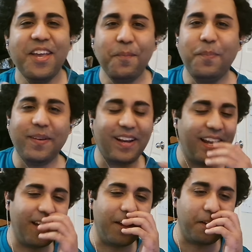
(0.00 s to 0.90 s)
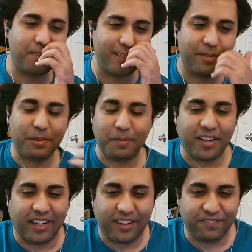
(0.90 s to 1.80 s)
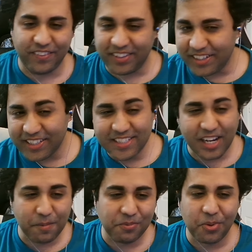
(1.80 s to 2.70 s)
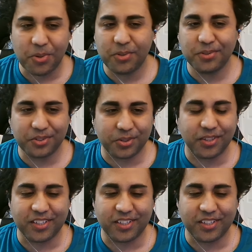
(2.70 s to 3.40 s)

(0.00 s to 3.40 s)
But like, I've seen him in many like villain type roles, so there's